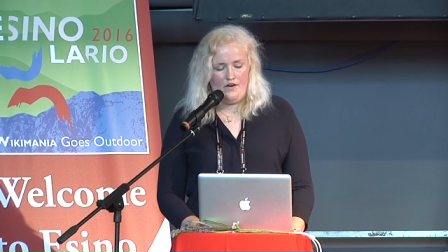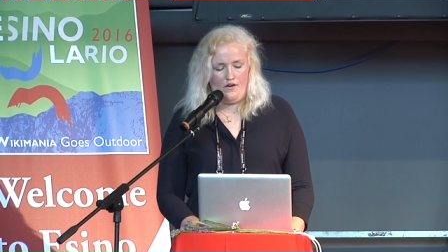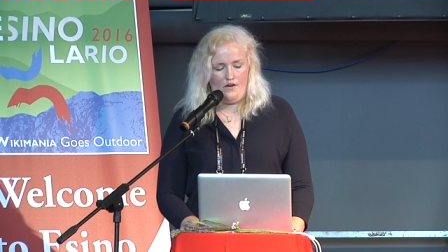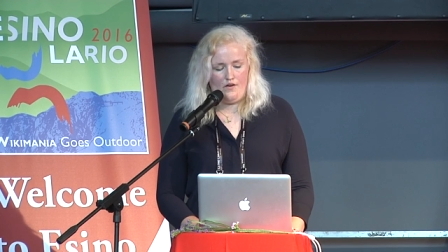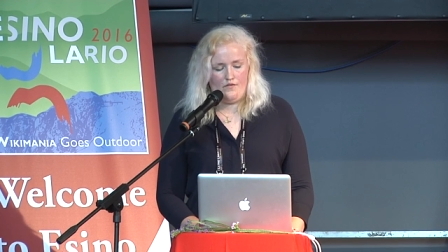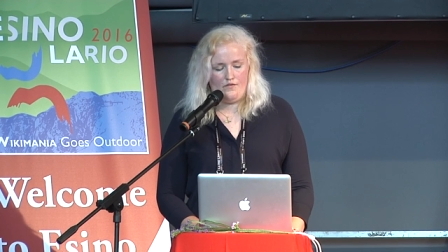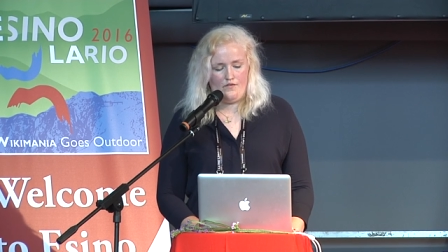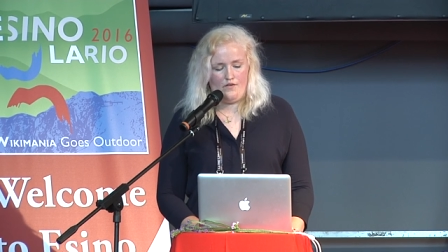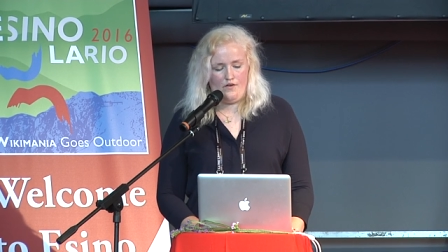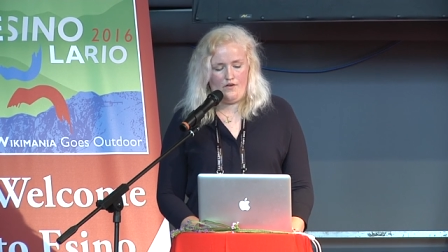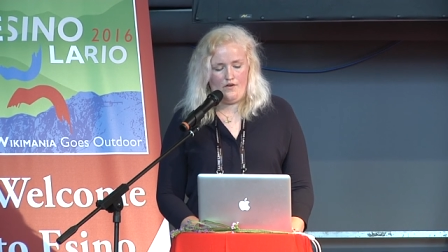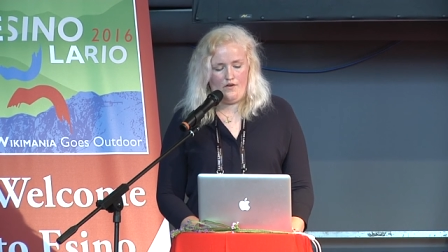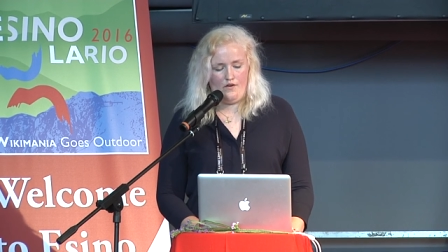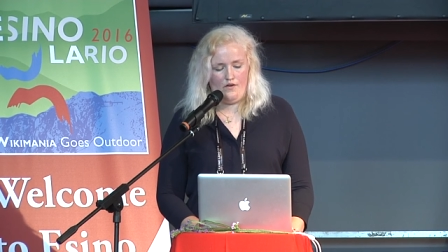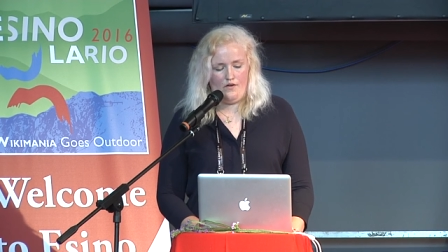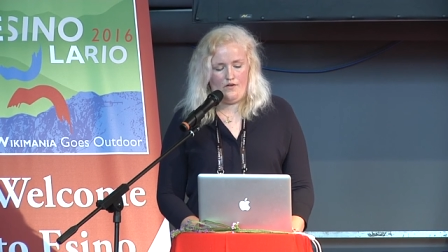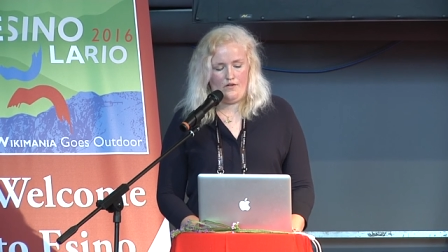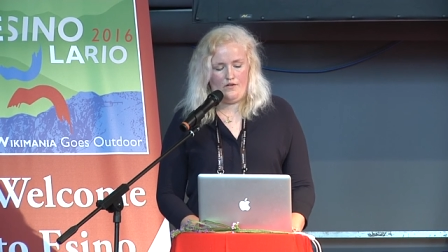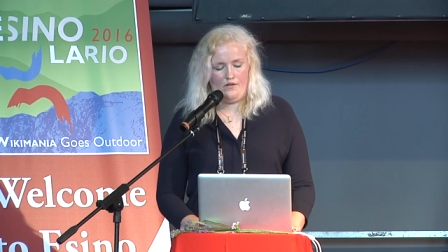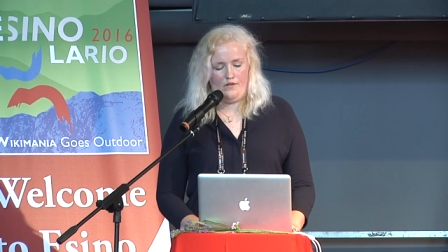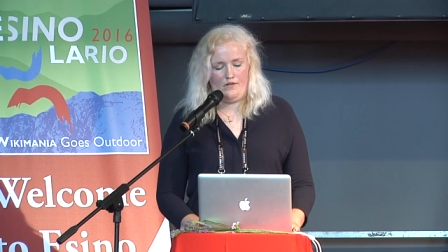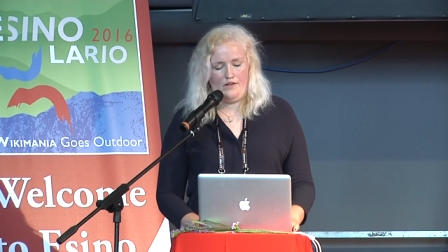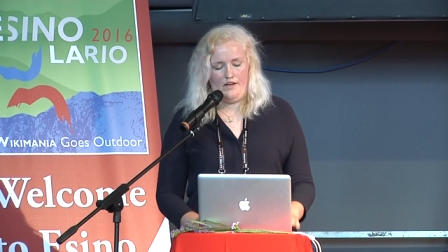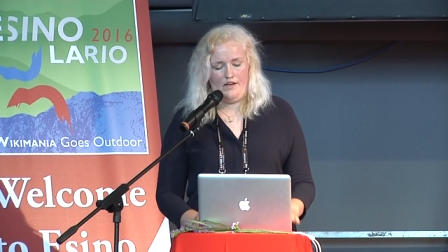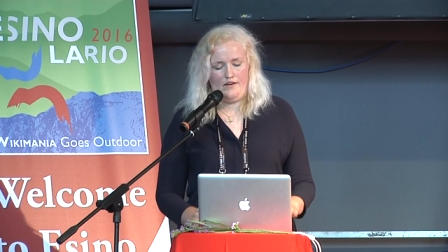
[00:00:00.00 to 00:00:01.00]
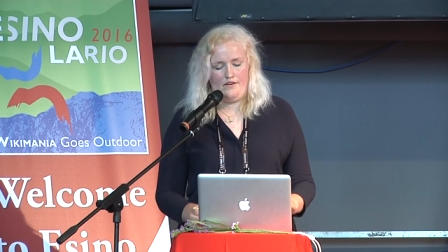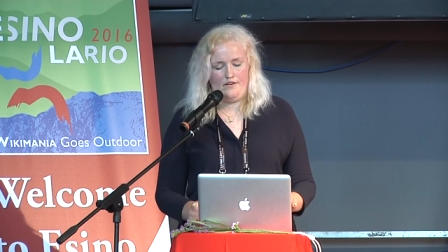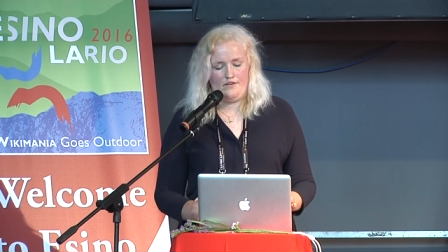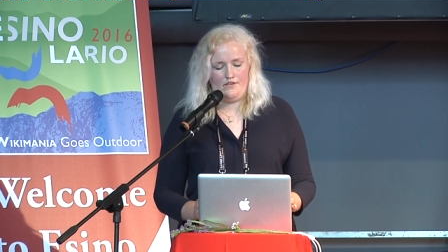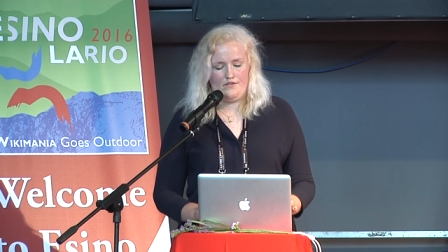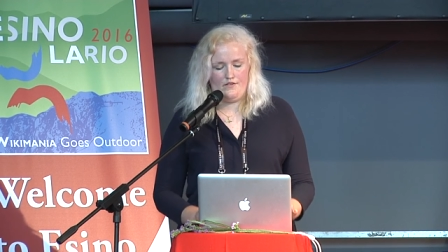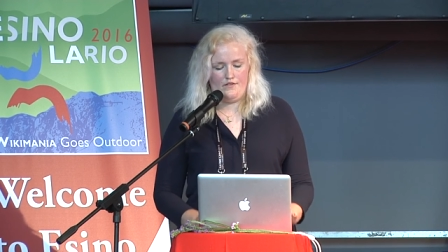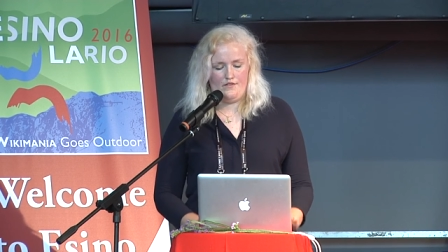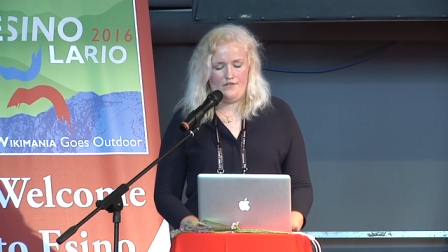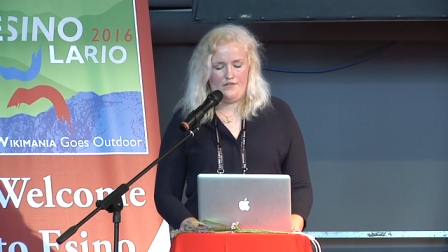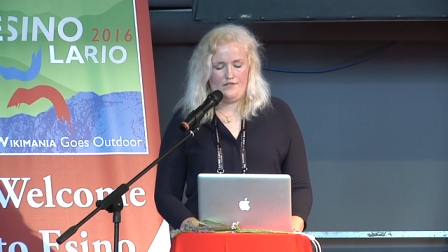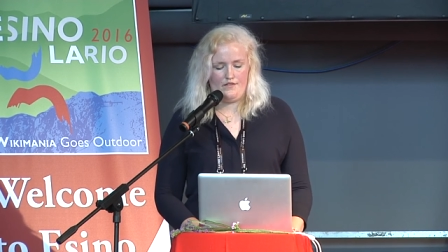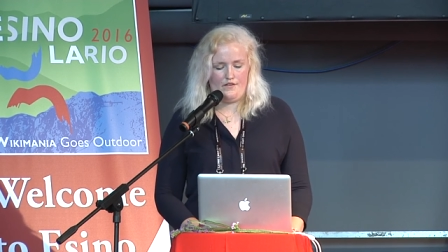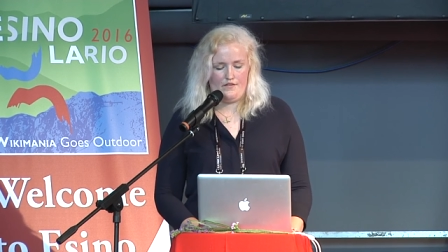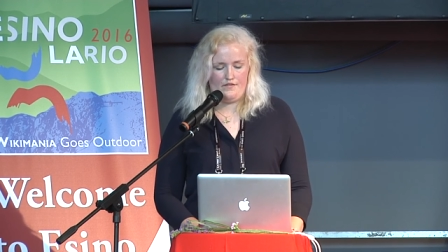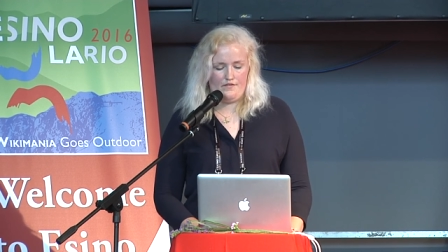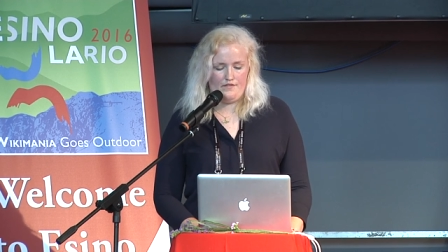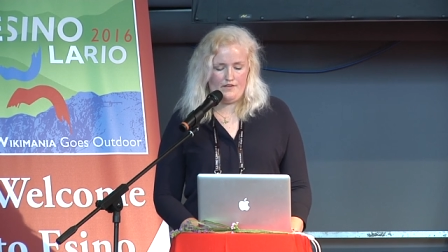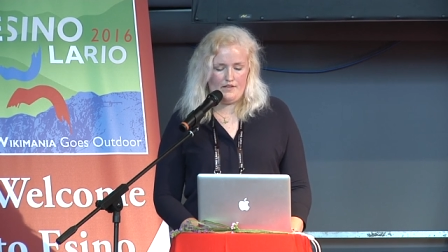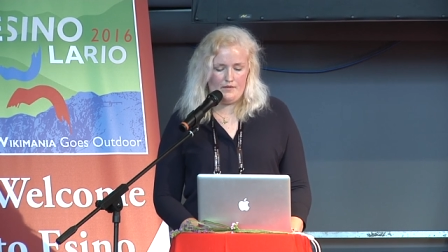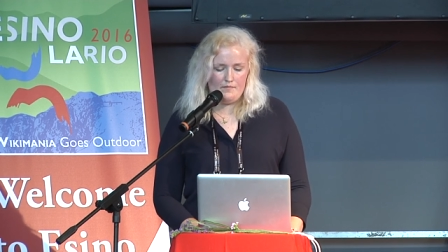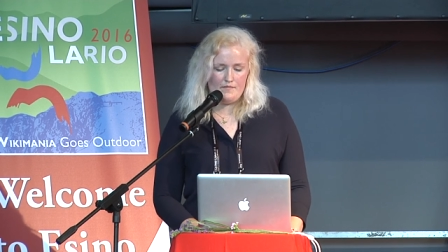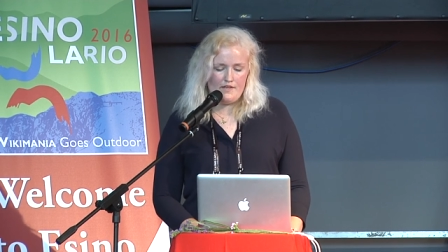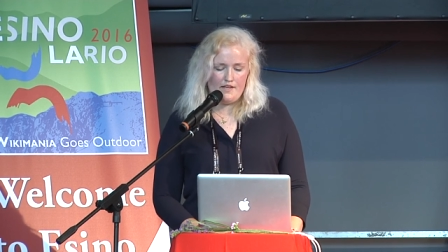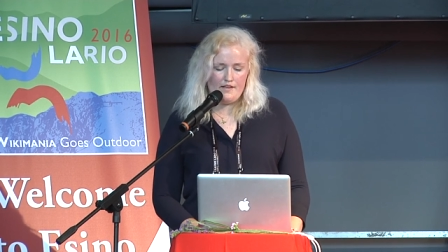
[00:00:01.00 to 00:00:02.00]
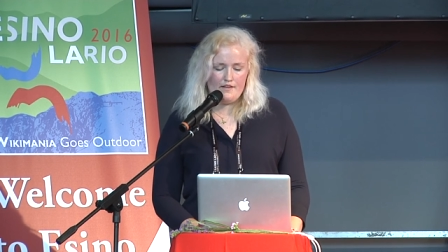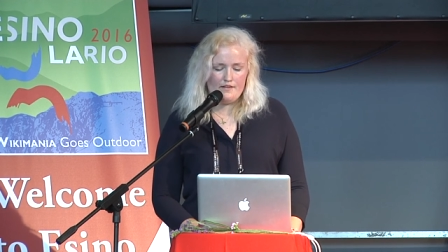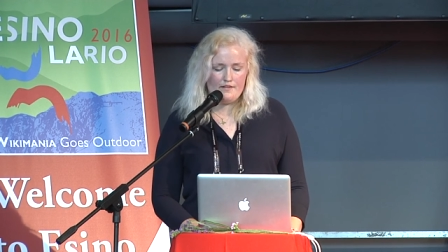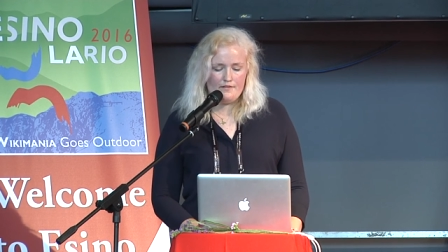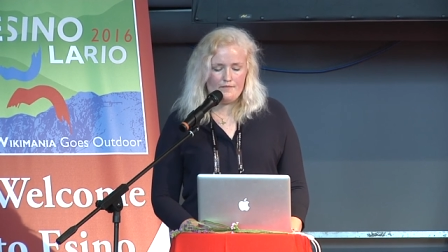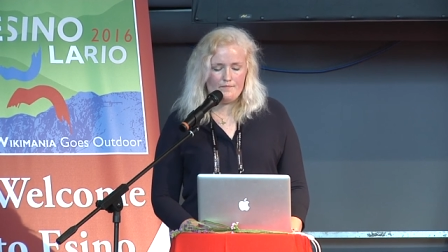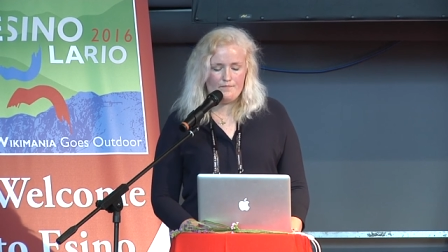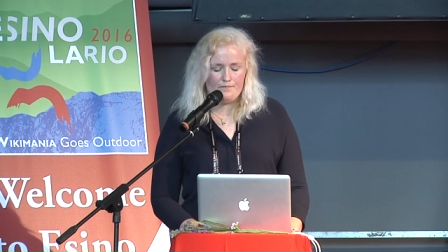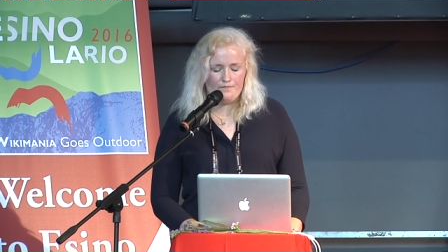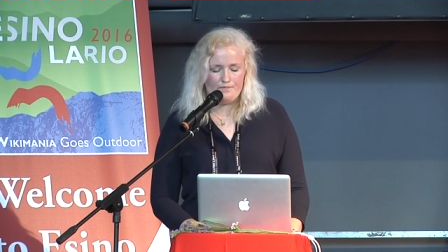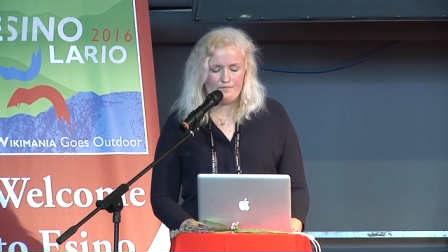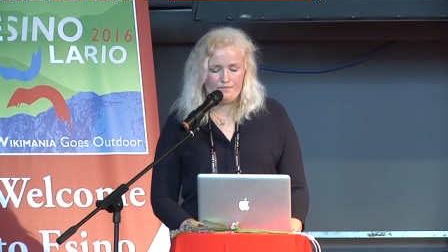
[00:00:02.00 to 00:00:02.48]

of all editors are female.